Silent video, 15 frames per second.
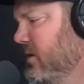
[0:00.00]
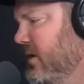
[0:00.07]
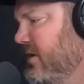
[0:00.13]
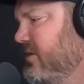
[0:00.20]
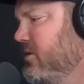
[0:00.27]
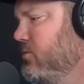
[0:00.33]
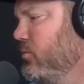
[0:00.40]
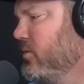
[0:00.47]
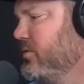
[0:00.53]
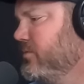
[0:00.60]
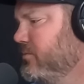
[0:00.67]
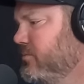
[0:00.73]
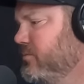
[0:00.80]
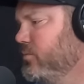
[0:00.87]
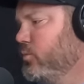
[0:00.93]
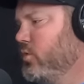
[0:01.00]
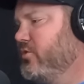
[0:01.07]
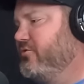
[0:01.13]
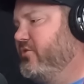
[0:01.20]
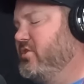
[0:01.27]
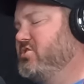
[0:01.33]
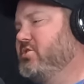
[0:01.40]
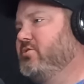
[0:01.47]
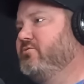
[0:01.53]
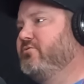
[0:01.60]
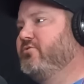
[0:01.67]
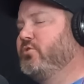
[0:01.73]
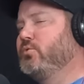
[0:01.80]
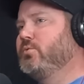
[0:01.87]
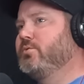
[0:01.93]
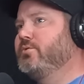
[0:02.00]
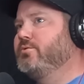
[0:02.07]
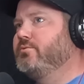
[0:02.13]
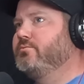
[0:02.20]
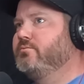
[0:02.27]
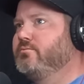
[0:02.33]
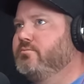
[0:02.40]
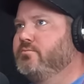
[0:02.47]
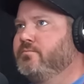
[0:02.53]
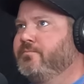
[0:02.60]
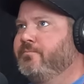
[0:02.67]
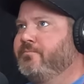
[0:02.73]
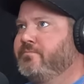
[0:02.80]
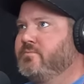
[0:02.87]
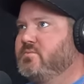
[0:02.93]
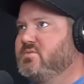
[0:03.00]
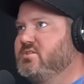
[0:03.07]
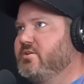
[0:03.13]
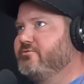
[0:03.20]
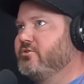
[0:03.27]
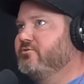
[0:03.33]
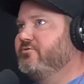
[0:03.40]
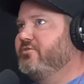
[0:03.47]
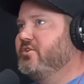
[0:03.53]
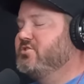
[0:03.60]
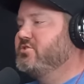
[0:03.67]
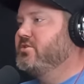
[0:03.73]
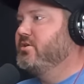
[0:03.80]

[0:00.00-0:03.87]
I think we're fishing for different fish,